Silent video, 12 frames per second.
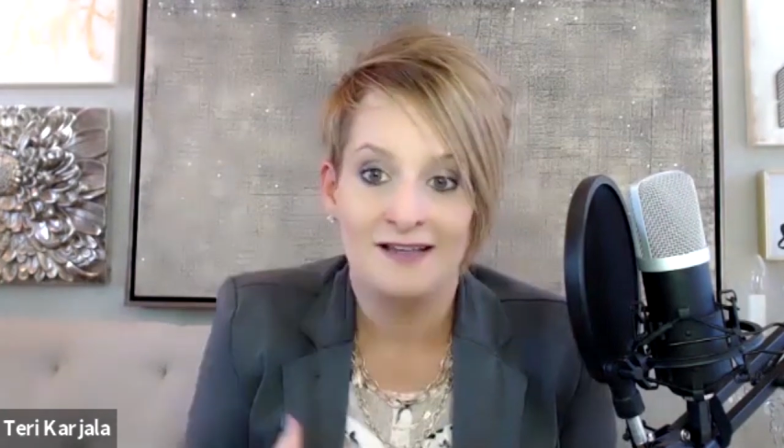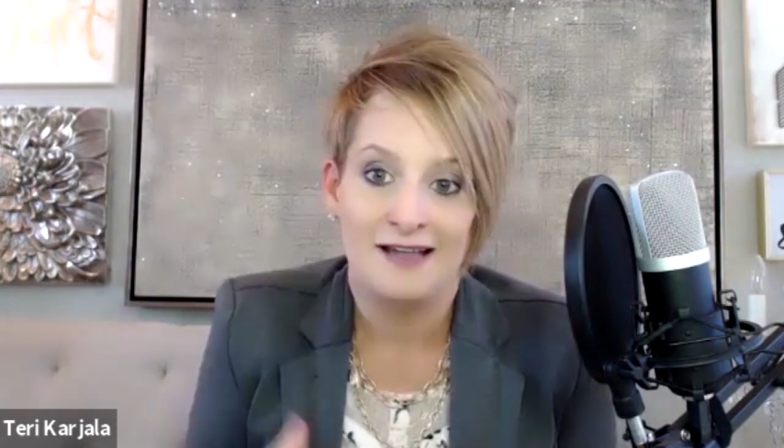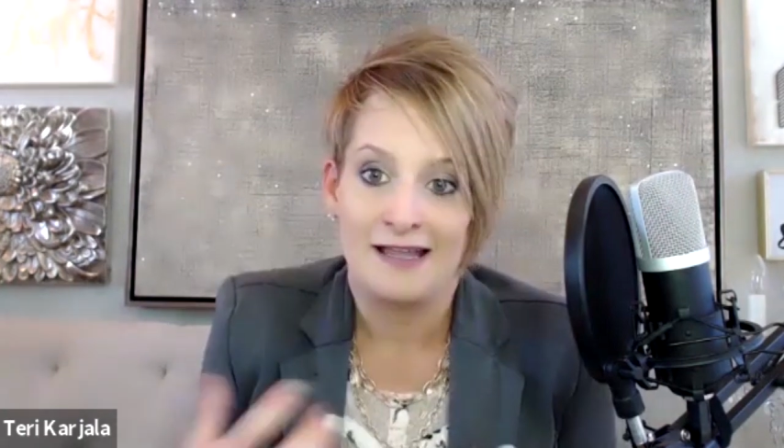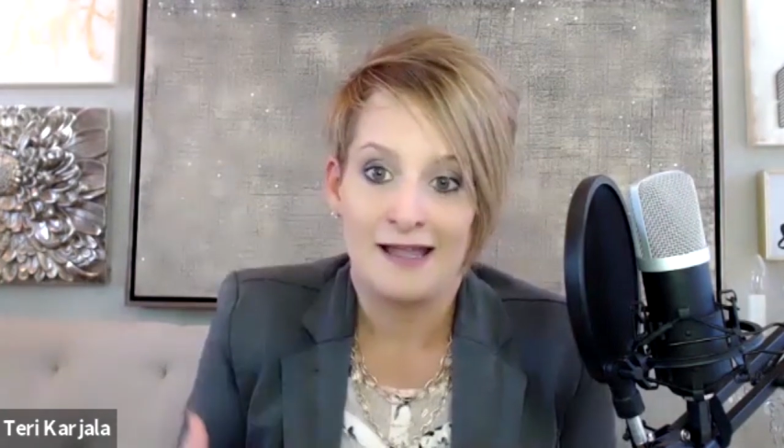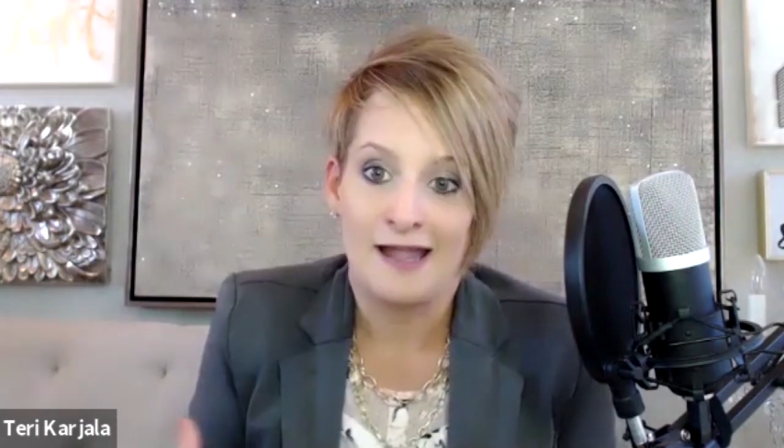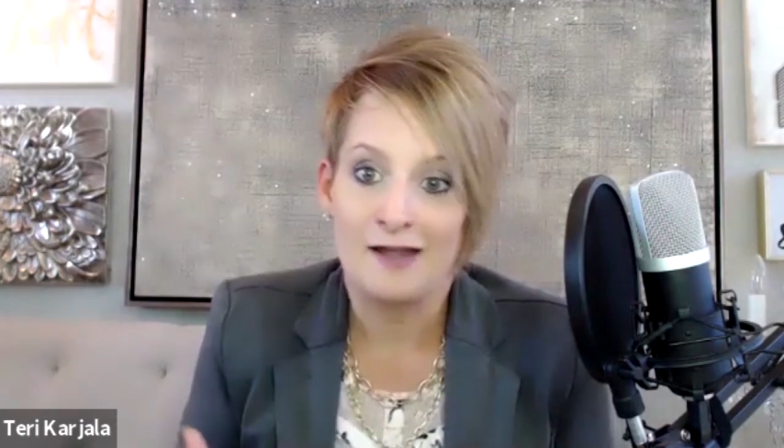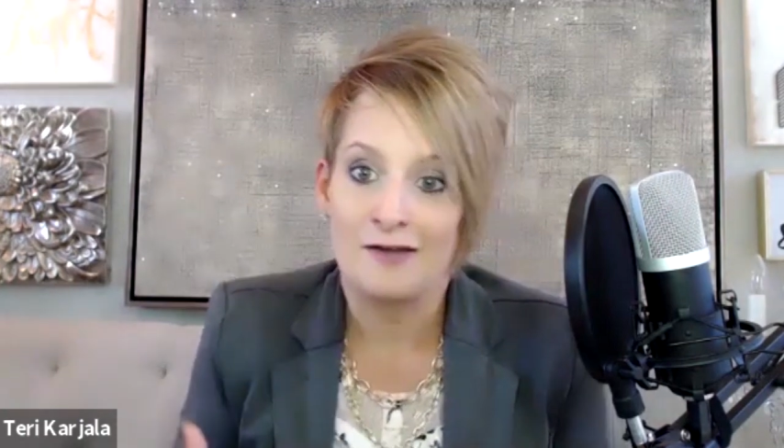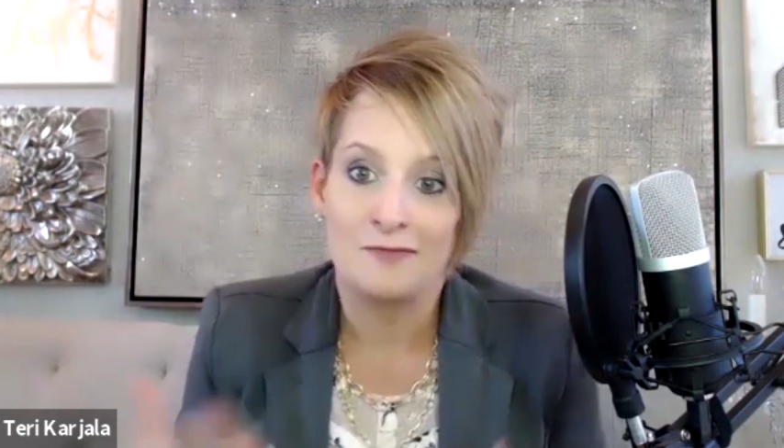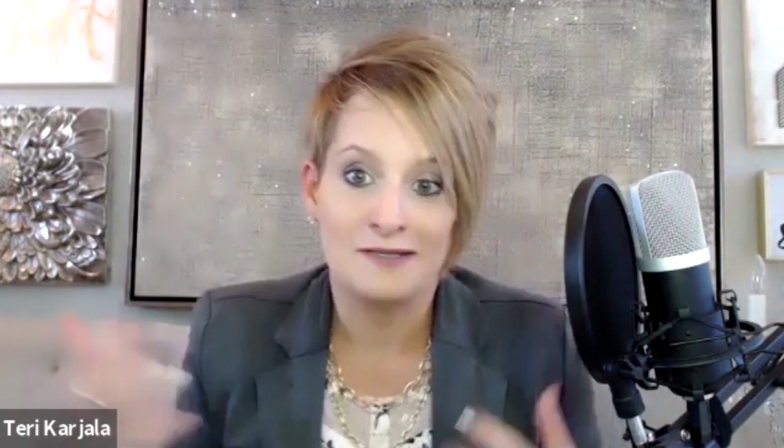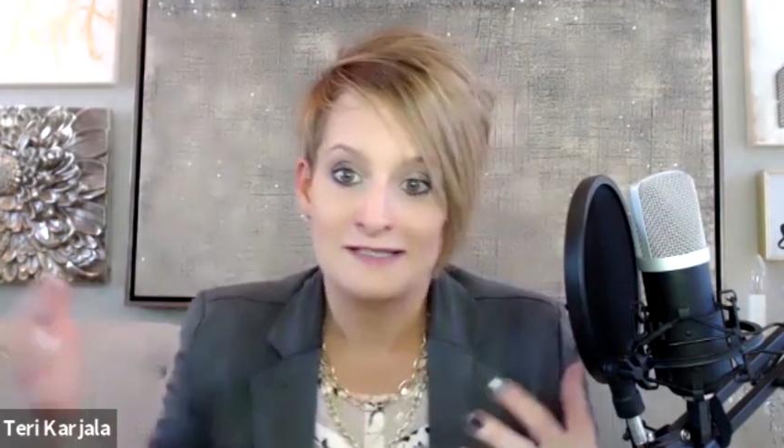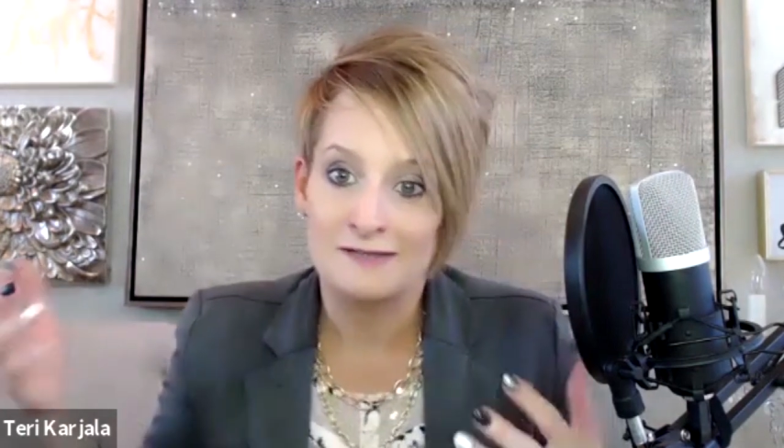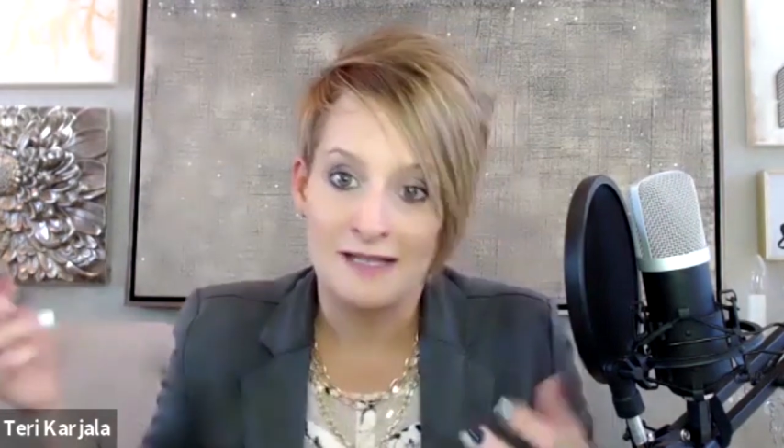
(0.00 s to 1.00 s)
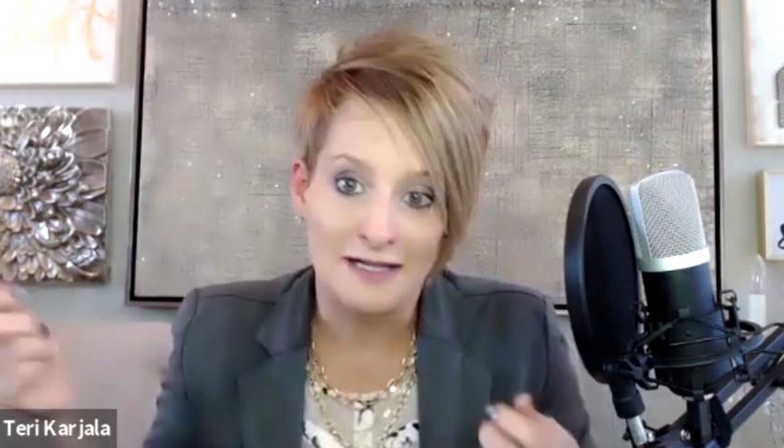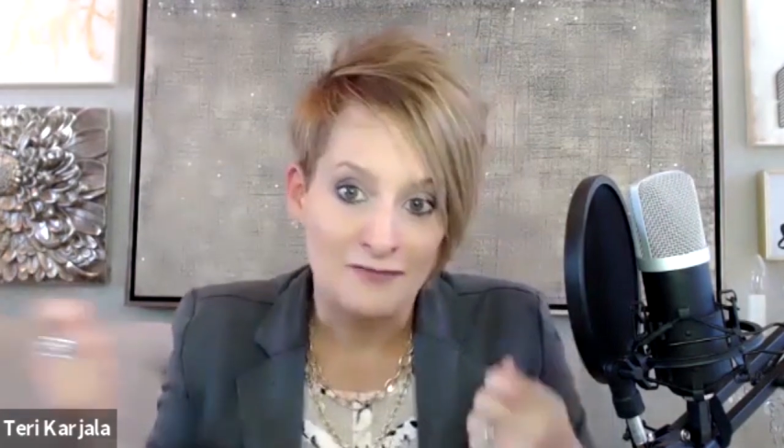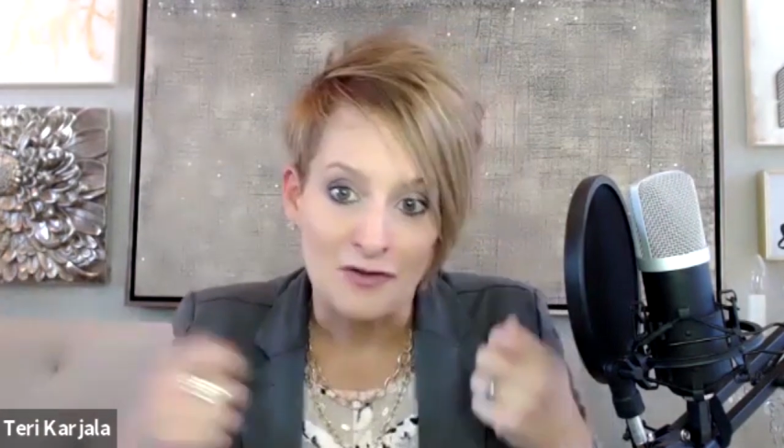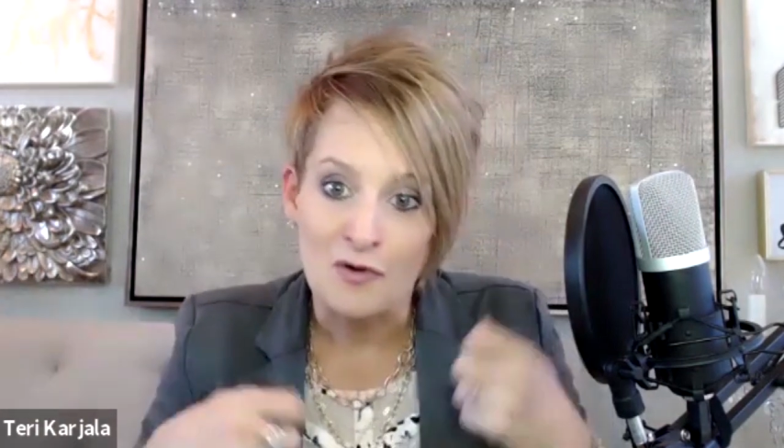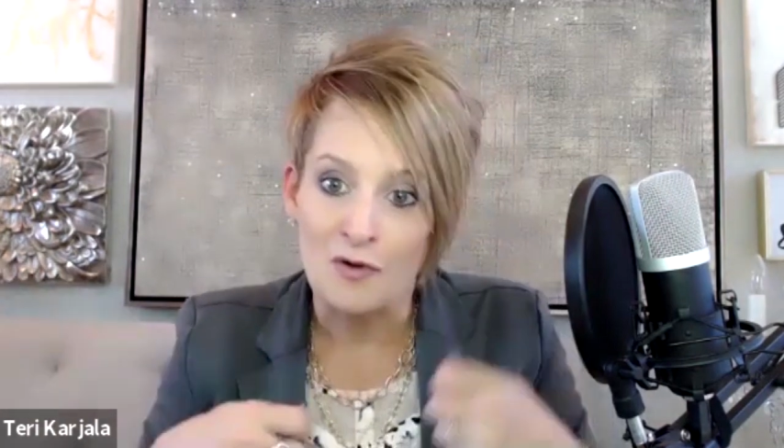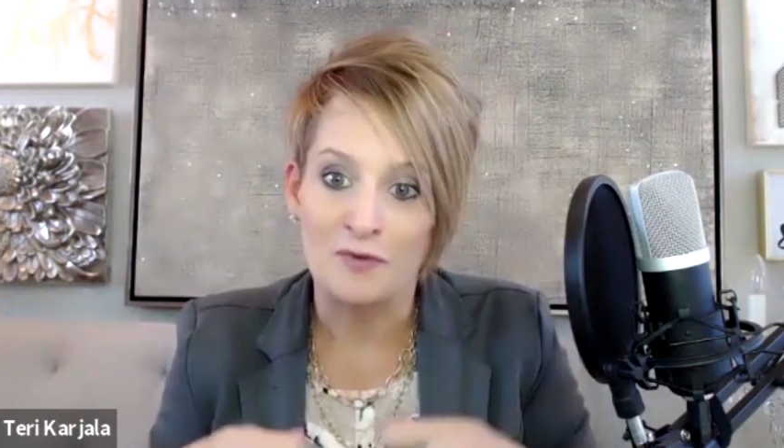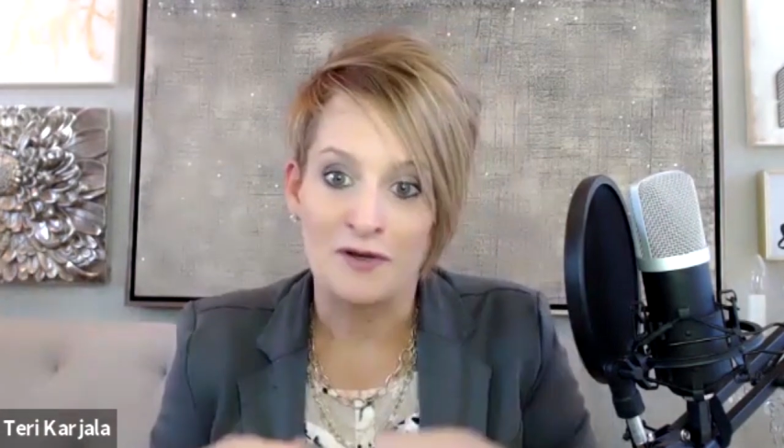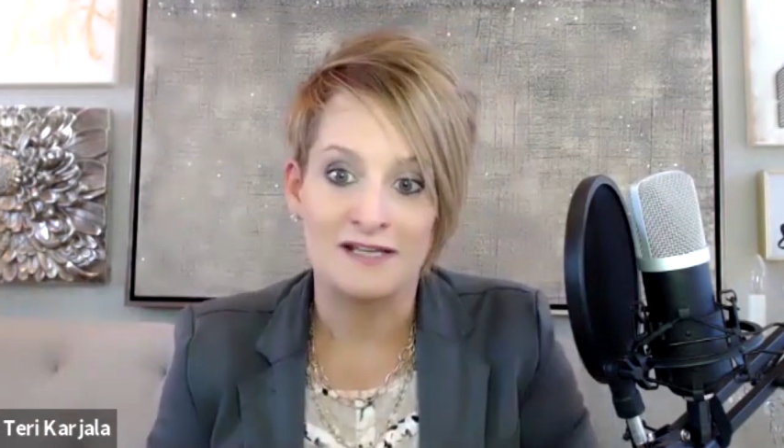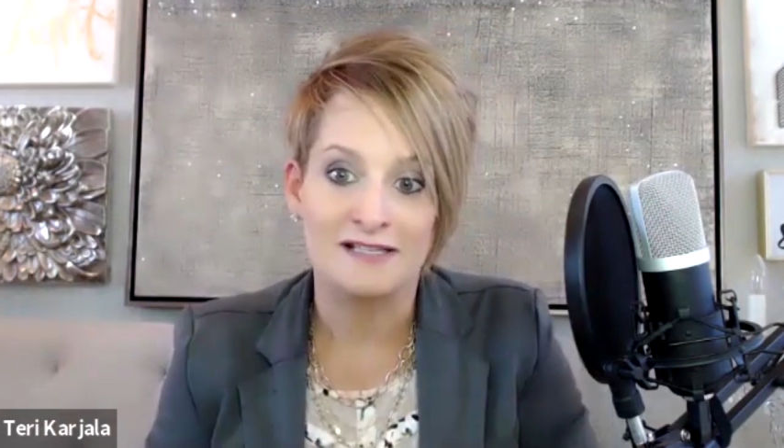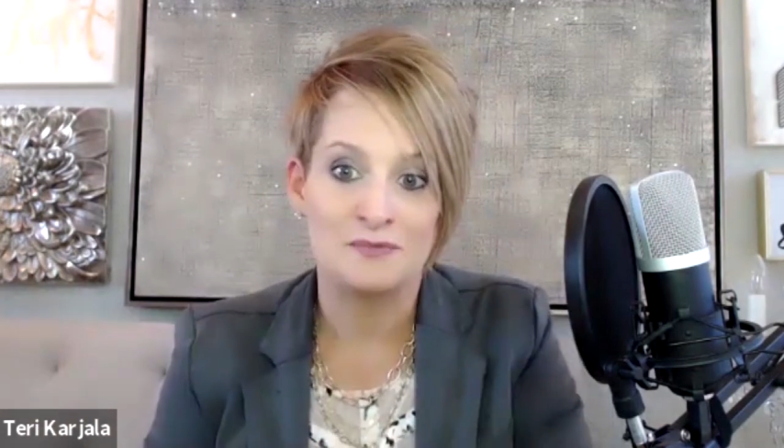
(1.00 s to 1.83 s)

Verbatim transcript: I, I, mm-hmm. always kind of incorporate